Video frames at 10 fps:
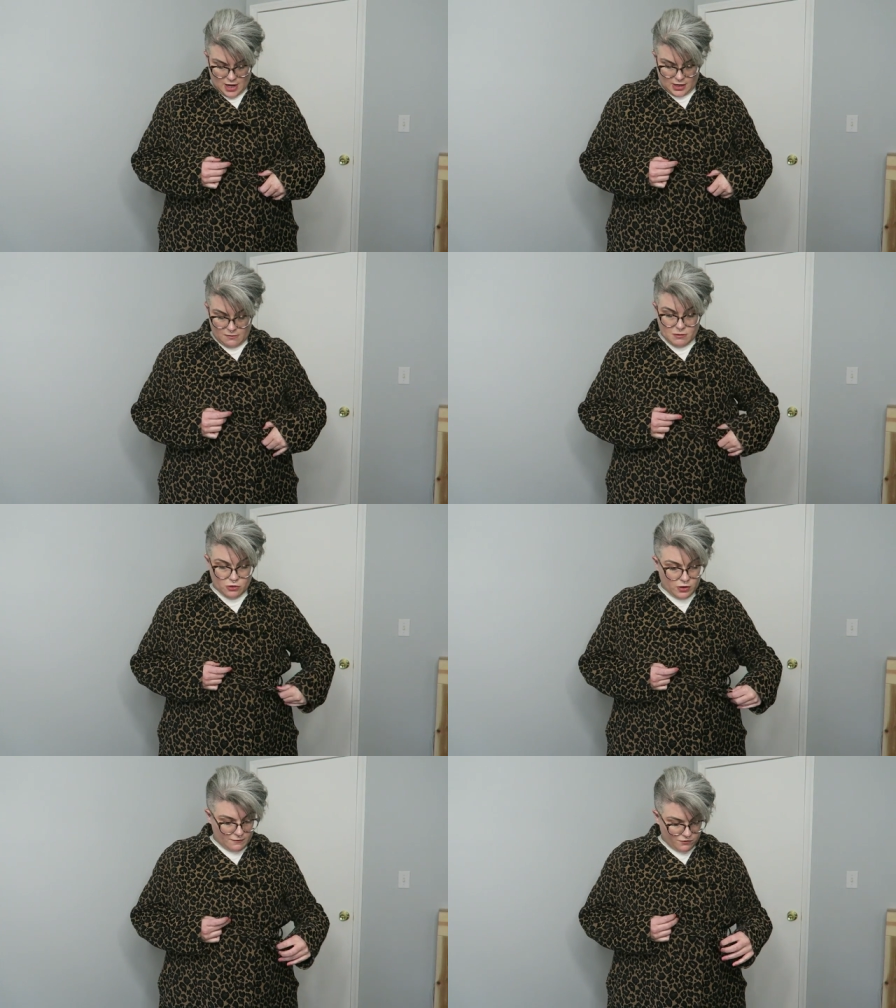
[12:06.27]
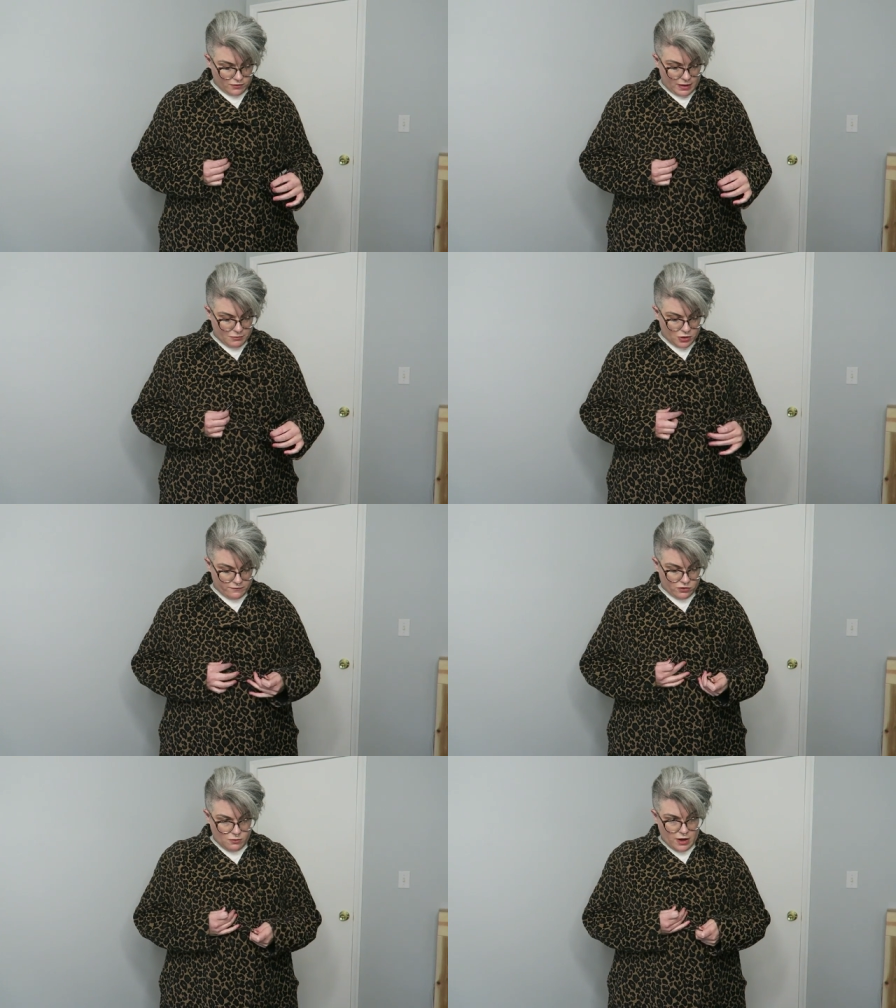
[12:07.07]
And I've been looking for
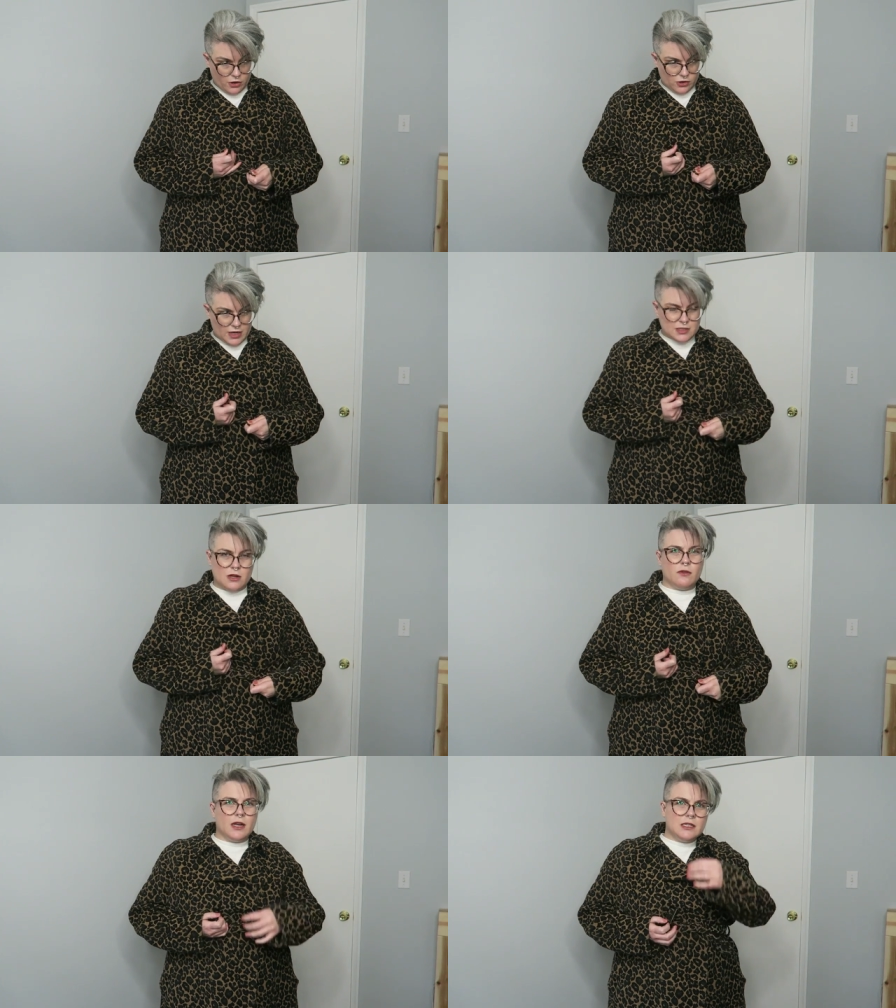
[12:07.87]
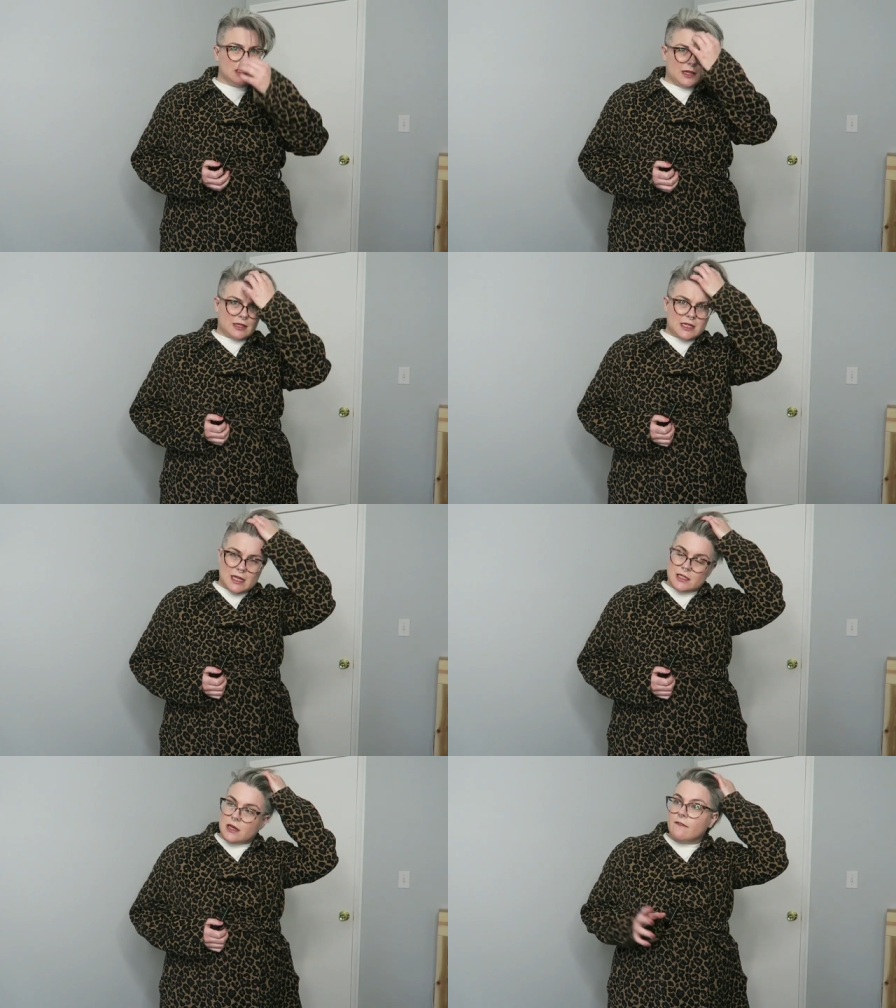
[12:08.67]
leopard for a while. You guys know that I did like the
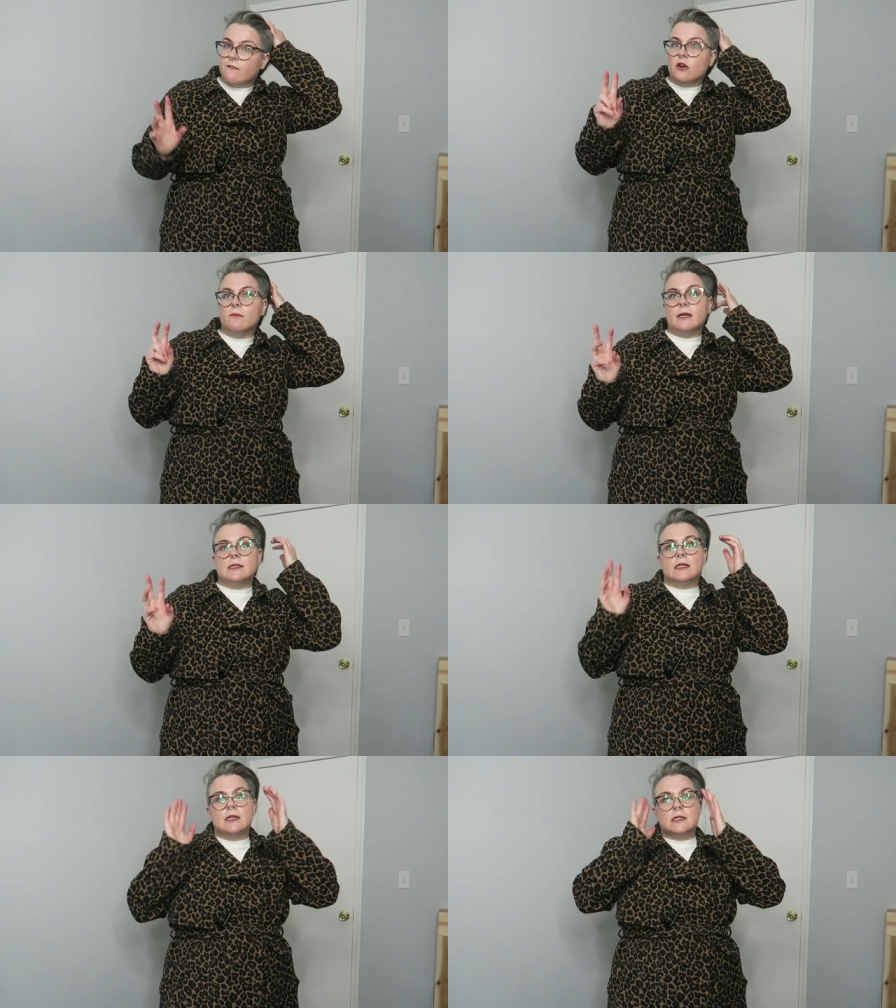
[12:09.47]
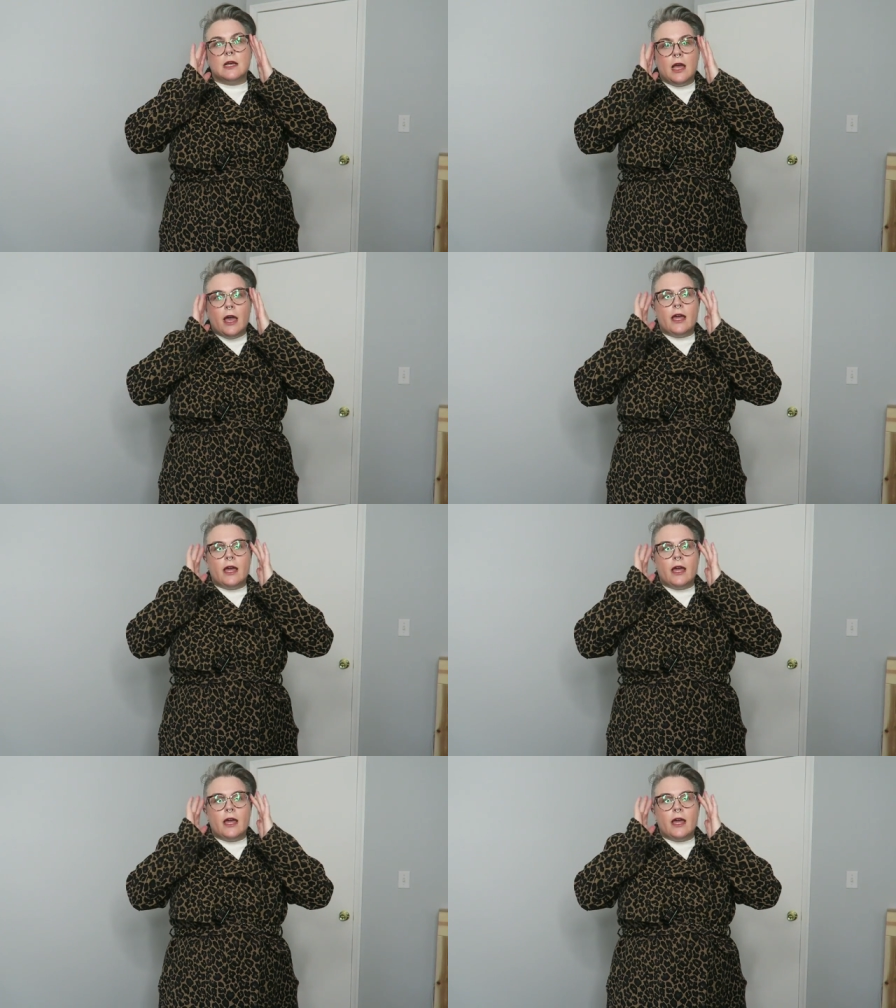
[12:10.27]
testing fur basics